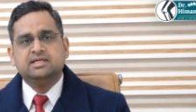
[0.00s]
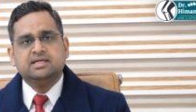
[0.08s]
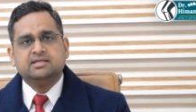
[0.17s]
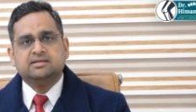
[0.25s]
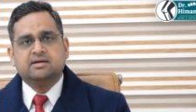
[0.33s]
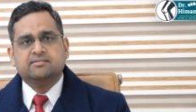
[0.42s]

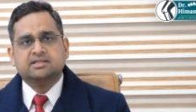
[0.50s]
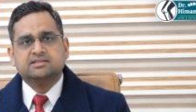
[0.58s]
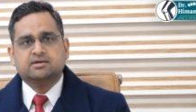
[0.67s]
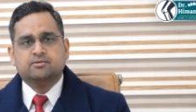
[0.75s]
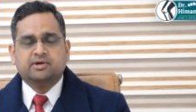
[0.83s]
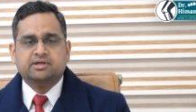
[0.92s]
knees are well
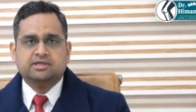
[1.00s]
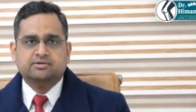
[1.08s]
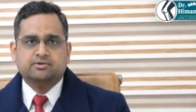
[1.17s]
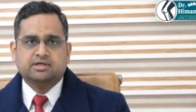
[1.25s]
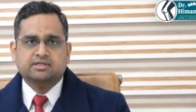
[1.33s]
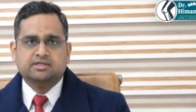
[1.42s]
supported
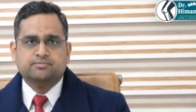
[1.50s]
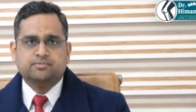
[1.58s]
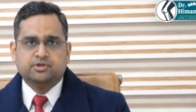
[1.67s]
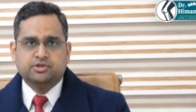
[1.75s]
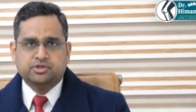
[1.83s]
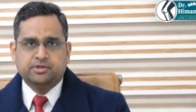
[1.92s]
during this
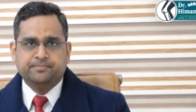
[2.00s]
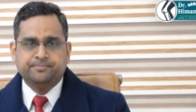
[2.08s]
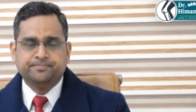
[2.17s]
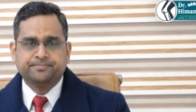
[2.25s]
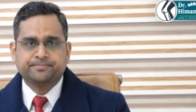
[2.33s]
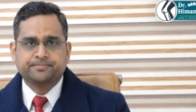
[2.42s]
position.
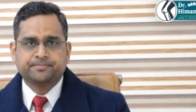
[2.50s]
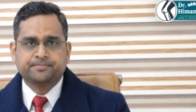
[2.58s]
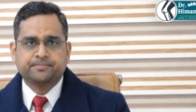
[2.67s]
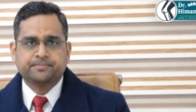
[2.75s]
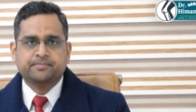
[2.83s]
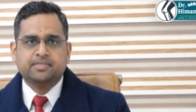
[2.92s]

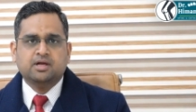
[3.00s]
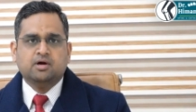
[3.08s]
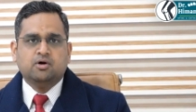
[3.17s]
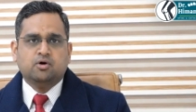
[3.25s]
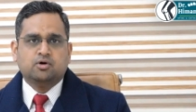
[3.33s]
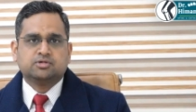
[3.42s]

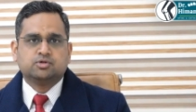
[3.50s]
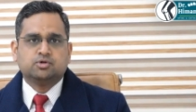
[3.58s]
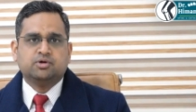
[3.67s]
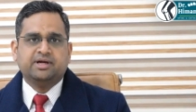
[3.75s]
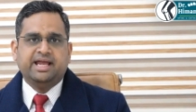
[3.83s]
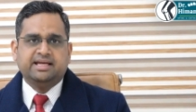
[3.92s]

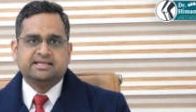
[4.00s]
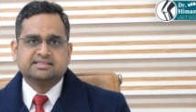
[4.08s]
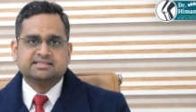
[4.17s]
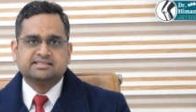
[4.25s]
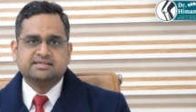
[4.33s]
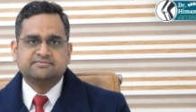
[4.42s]
Also,
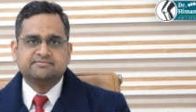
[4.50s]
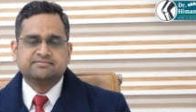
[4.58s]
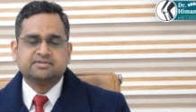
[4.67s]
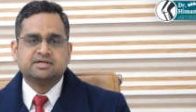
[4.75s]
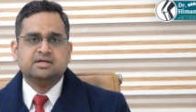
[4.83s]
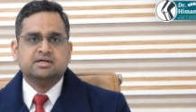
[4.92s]

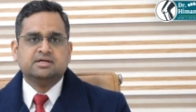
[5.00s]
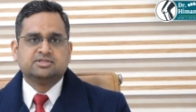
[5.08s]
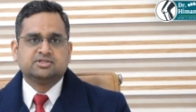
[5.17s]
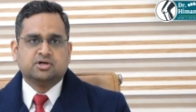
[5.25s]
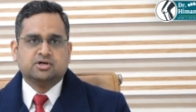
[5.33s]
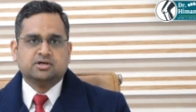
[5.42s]
excessive
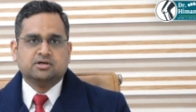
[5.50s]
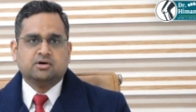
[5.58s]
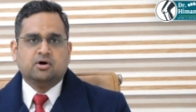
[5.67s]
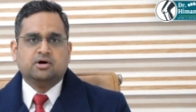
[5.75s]
jerk